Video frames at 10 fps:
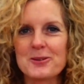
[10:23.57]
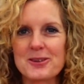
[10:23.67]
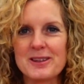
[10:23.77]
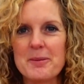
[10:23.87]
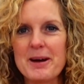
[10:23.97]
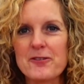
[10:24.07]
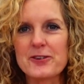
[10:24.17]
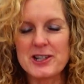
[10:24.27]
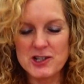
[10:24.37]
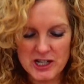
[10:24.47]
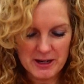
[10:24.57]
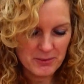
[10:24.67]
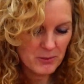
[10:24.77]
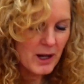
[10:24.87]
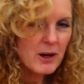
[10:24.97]
wasn't it, about friendship?
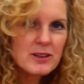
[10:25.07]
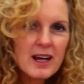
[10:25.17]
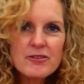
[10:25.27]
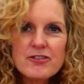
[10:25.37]
Well done,